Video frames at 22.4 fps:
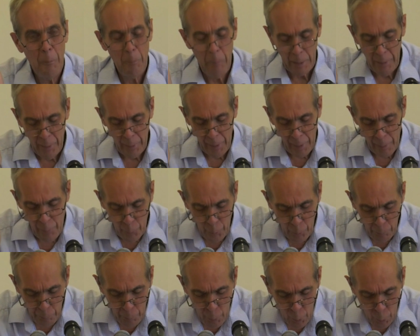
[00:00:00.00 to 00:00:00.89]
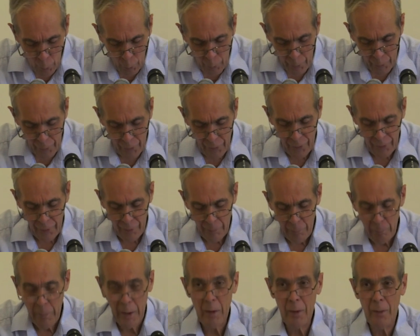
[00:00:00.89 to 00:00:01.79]
by reports
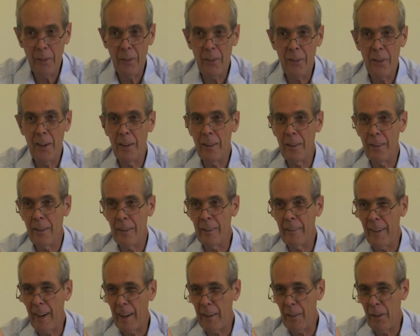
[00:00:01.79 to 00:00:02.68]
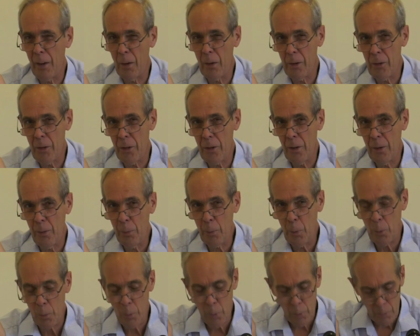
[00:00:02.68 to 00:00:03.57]
be considered a technology of
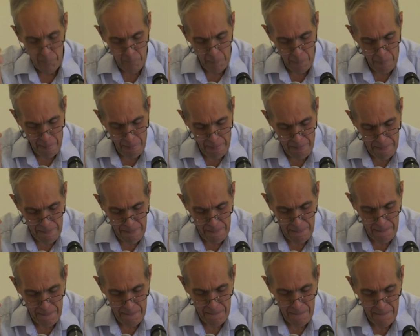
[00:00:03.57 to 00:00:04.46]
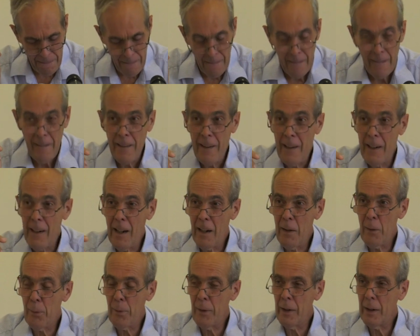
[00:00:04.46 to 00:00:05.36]
rule? Here
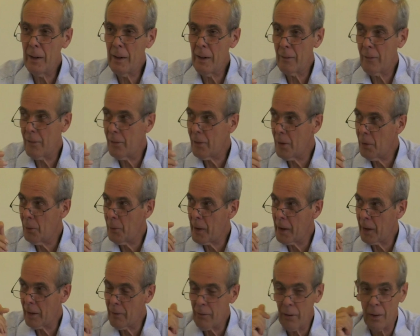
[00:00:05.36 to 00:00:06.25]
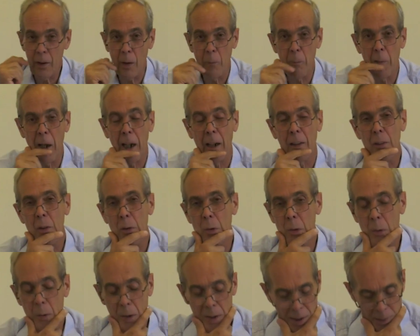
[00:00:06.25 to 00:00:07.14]
I think it's correct to go back
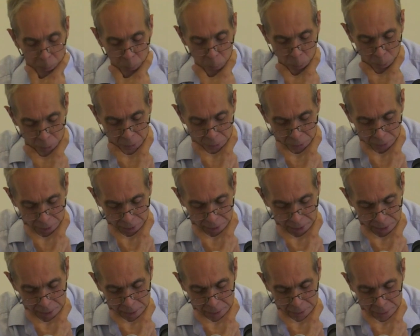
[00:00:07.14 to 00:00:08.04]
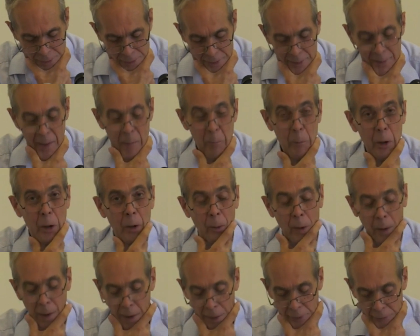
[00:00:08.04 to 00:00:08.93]
to Edward Said's
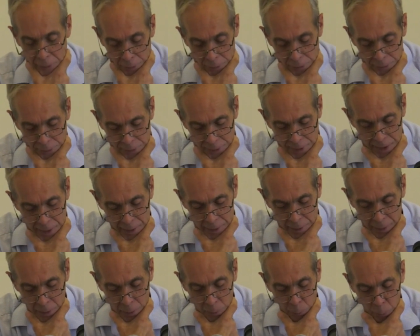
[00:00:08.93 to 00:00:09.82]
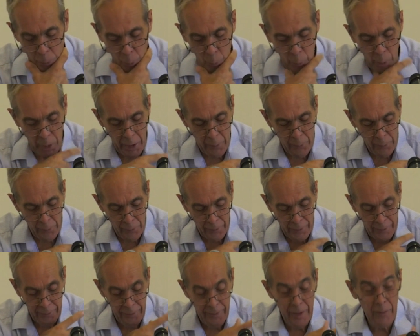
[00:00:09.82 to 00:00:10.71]
seminal understanding of the way
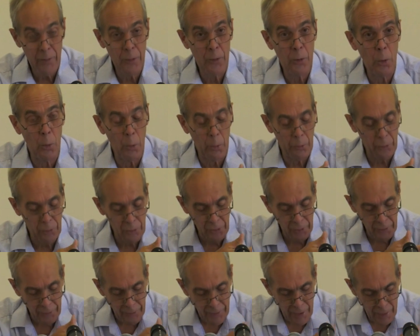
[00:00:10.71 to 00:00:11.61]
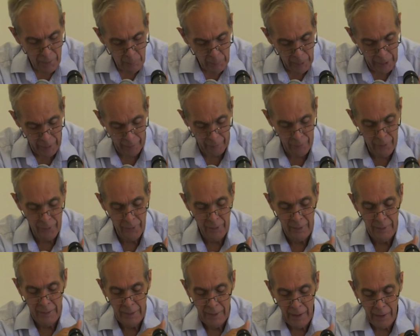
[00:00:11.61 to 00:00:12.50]
that a discourse determines
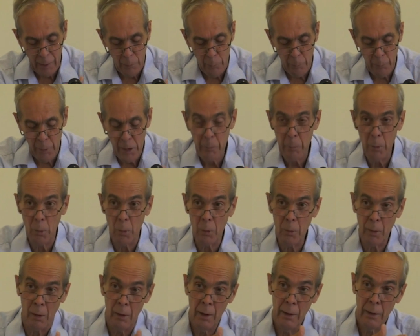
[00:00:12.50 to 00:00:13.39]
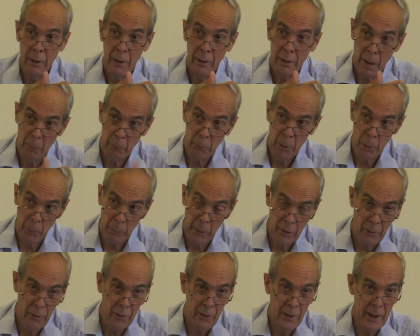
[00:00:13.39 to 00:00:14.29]
how people come to
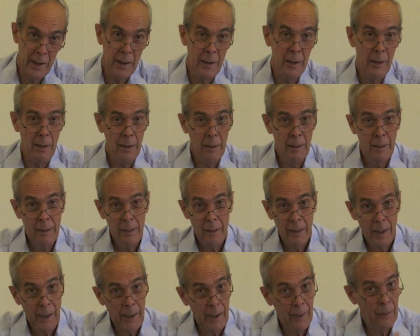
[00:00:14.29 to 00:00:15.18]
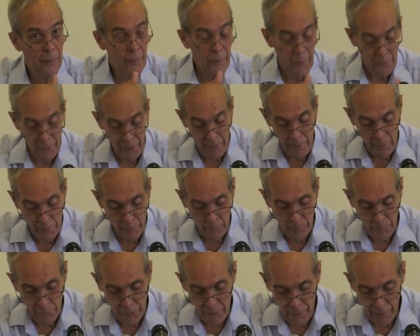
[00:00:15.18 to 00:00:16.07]
be seen and see
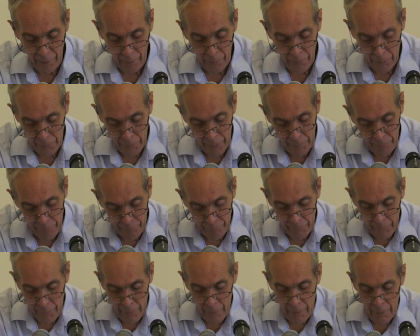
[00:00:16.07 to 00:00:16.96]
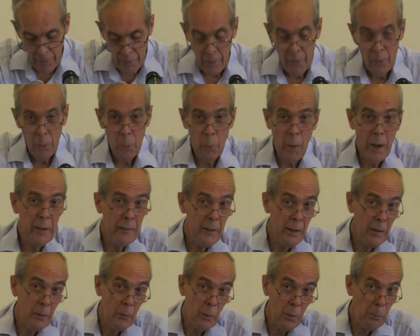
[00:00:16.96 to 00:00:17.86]
themselves.
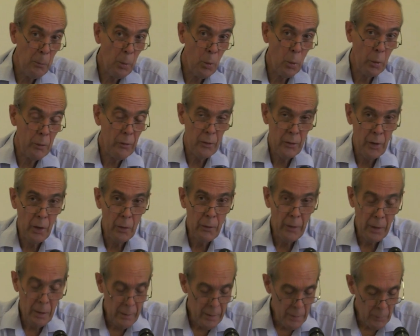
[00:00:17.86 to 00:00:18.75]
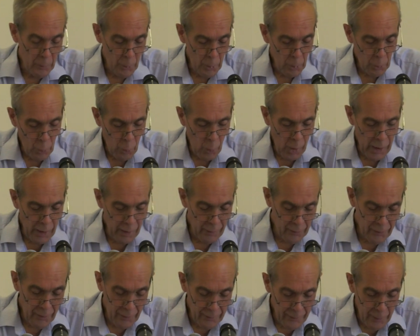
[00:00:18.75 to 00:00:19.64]
Writing reports not only
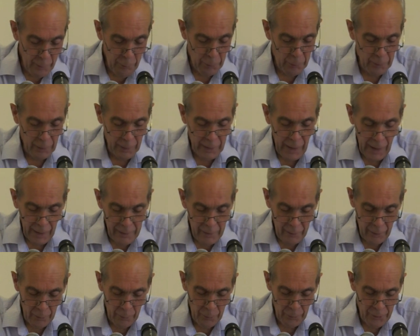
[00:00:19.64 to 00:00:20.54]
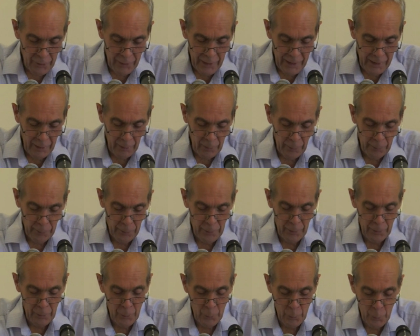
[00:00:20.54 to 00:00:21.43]
requires a different kind of skill
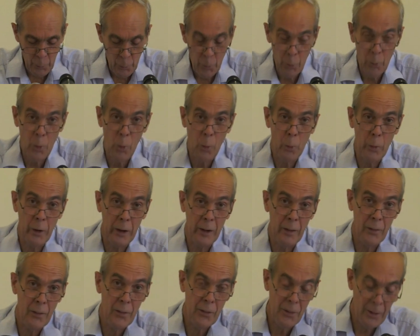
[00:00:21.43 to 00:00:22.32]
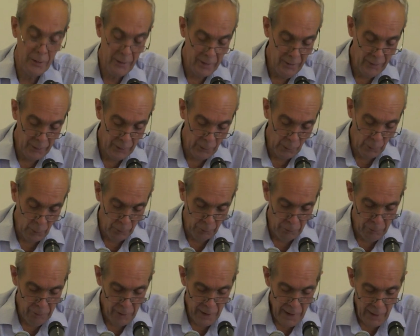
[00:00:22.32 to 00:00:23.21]
than recording statistical
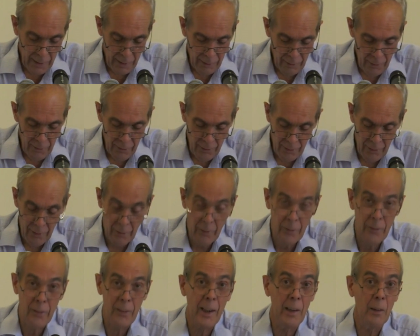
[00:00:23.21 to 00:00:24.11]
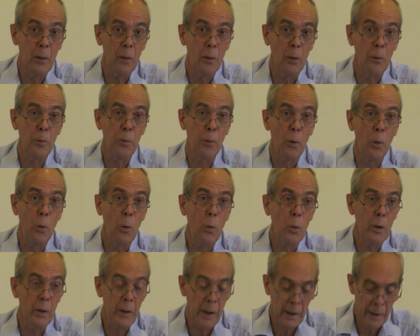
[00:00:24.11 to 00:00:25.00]
facts, a skill of
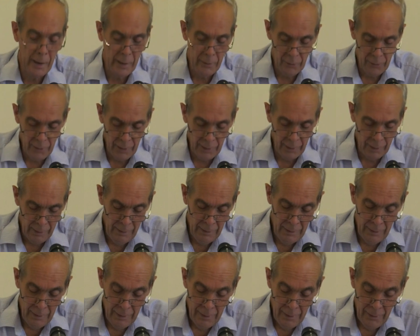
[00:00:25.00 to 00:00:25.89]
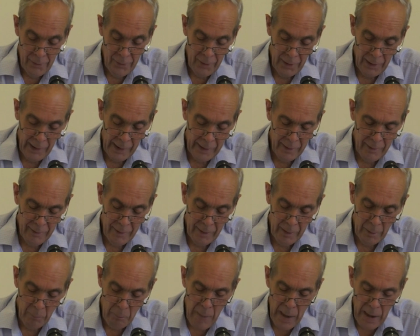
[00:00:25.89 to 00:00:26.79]
organizing,
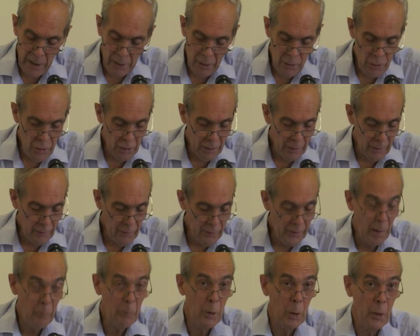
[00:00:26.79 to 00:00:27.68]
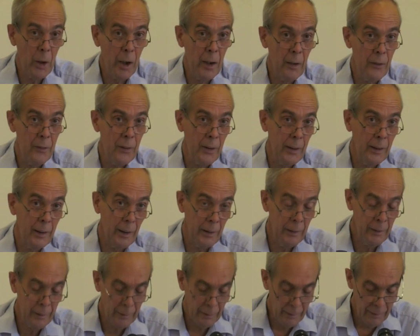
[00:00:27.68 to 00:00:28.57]
selecting, managing, summarizing,
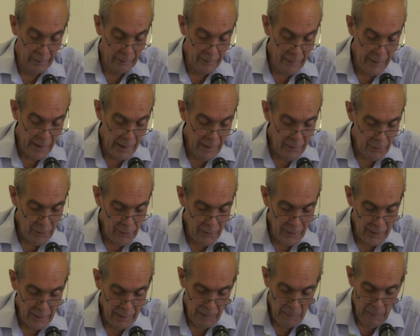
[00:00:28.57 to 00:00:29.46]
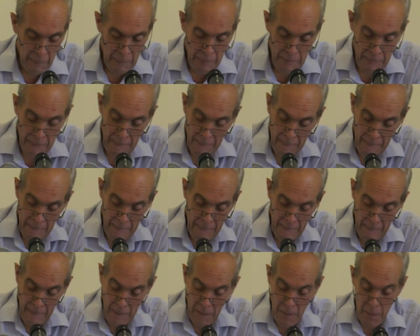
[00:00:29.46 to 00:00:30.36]
and condensing,
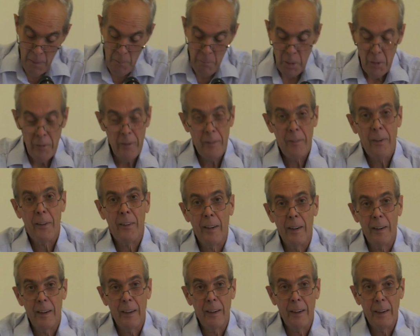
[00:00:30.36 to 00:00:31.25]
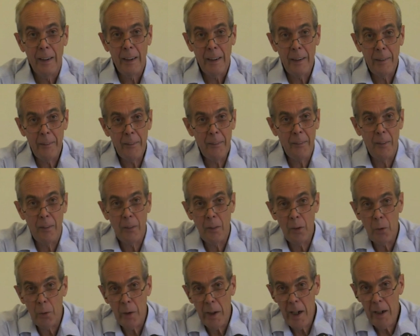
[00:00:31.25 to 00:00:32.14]
but it
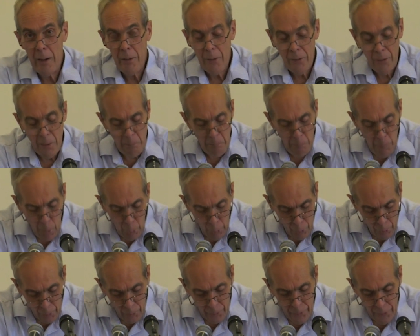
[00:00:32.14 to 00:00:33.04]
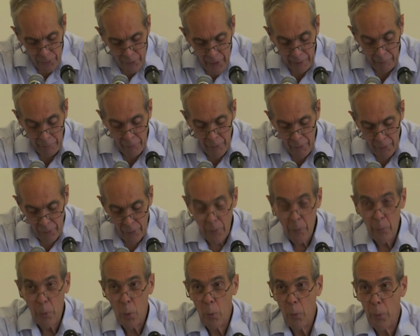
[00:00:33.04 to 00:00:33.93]
creates a moral
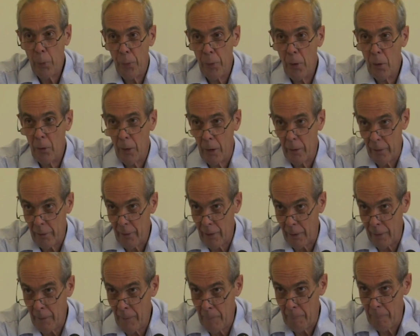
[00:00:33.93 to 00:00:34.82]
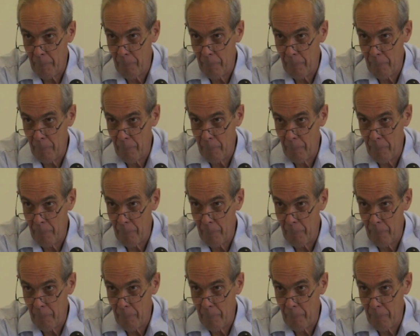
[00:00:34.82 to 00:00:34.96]
sense of authority.